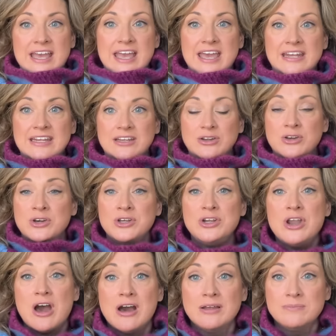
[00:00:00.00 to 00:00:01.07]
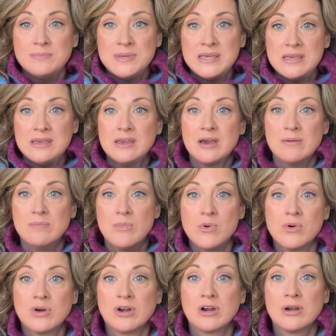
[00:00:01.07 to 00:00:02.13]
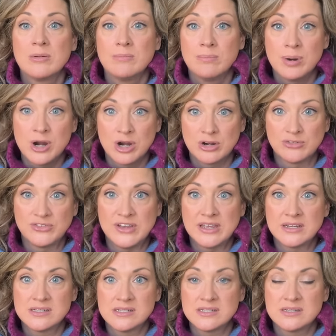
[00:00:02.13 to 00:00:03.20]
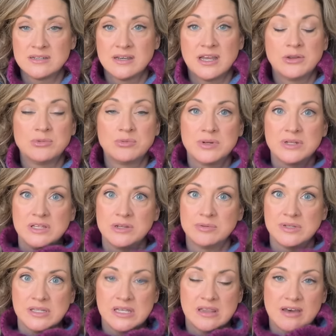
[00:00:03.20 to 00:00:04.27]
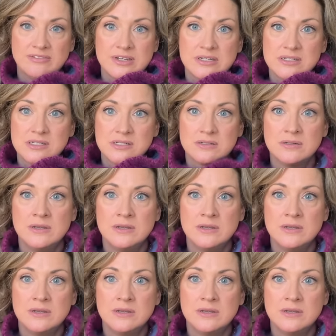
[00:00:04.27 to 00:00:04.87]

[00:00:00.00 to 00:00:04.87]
and it could not be more perfect. I really, really love it.